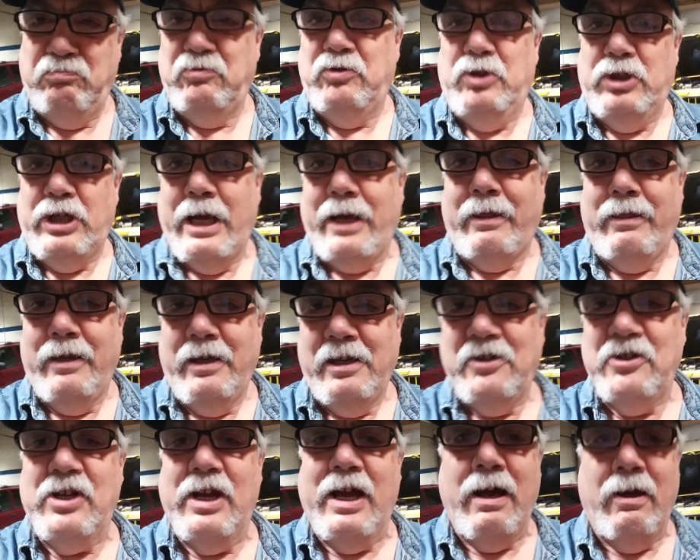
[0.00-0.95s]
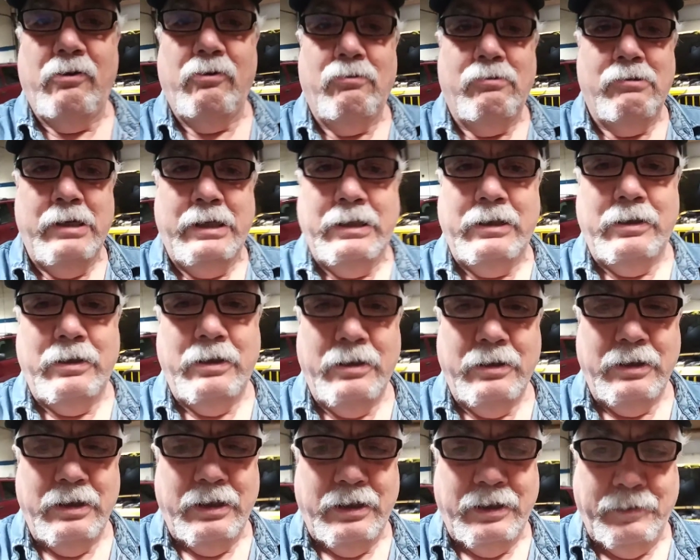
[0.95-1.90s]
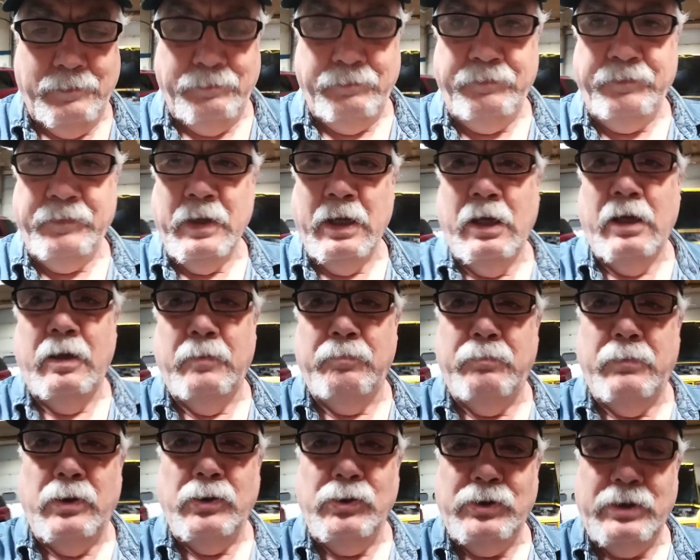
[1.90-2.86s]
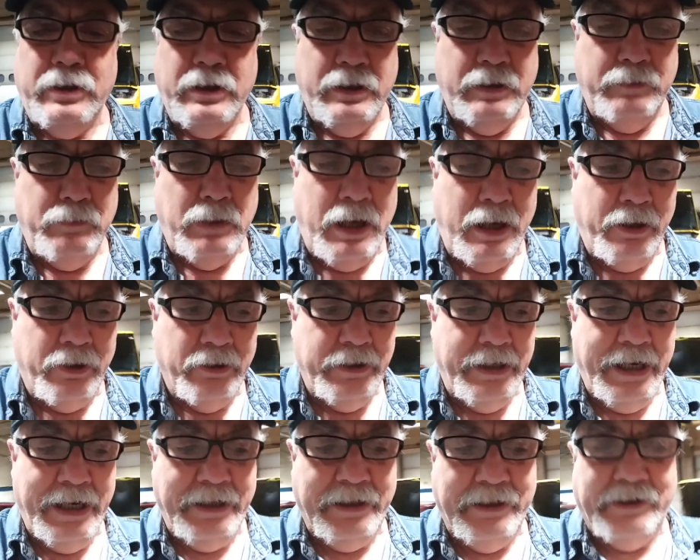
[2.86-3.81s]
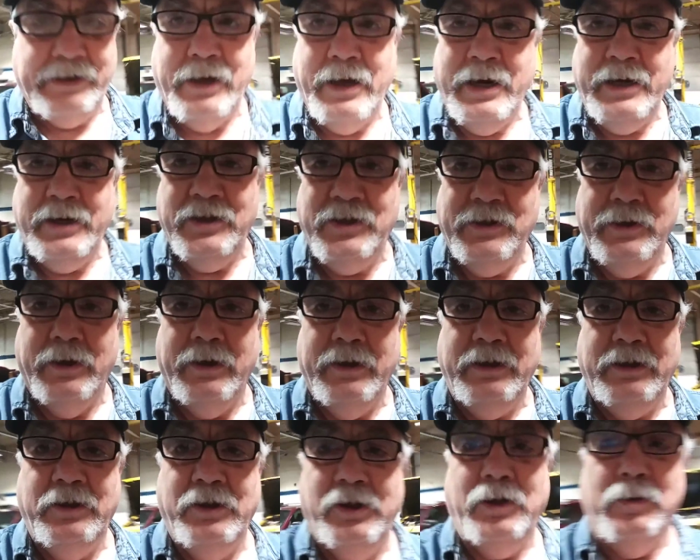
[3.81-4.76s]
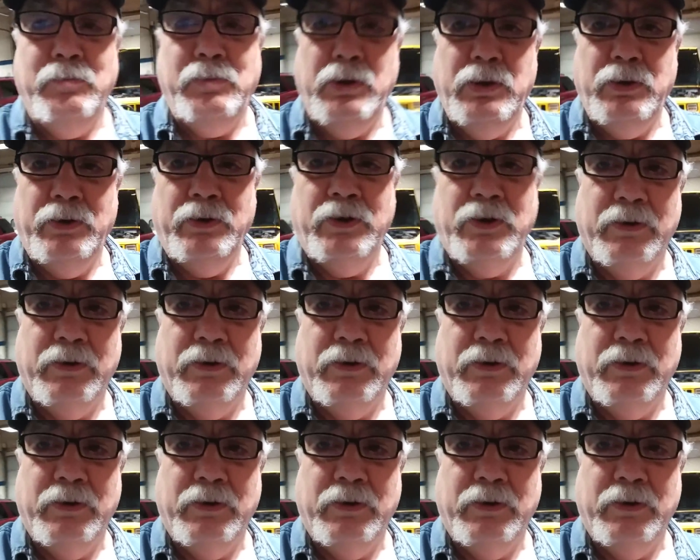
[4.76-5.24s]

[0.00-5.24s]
check things out on it. Most of modern day design is done in the computer,